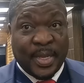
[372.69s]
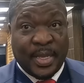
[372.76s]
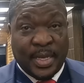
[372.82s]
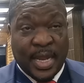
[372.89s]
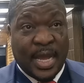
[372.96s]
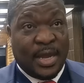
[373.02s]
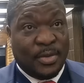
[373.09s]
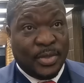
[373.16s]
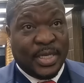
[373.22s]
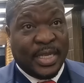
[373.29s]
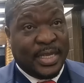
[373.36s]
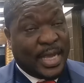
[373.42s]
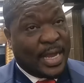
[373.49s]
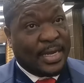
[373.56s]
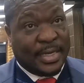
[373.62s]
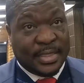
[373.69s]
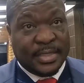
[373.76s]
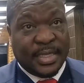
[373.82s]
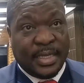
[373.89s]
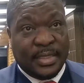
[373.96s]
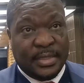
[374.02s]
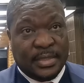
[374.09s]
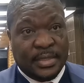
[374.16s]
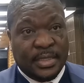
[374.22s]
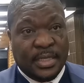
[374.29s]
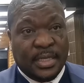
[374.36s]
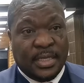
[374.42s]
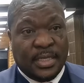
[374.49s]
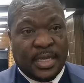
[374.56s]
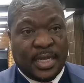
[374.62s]
now, they understand
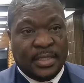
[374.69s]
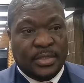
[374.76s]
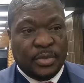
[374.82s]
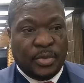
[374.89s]
that